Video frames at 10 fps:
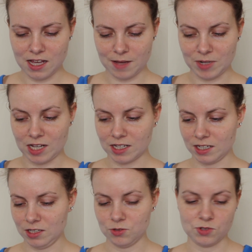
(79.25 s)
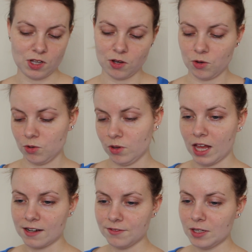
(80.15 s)
I'm not going to use a whole
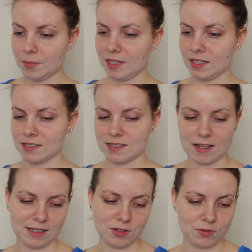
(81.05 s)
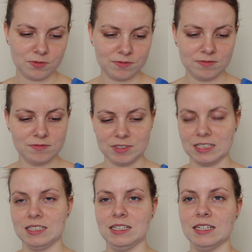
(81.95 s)
lot of it because I don't
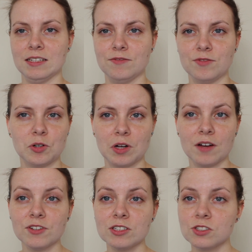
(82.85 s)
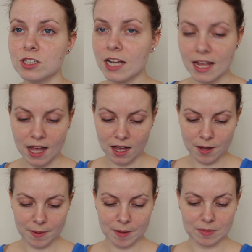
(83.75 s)
really need full coverage today.
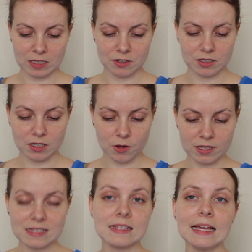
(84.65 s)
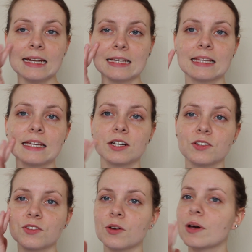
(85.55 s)
I'm literally going sledding later,
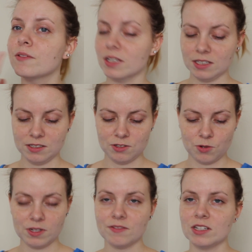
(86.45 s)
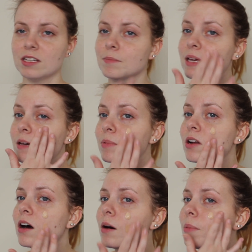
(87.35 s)
so I really don't even need makeup at
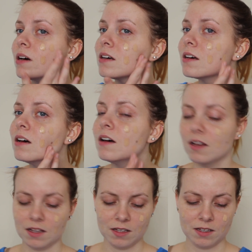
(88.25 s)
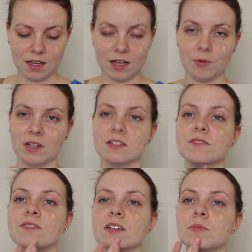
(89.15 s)
all, but I wanted to
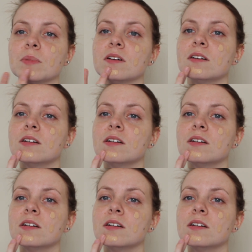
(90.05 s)
film.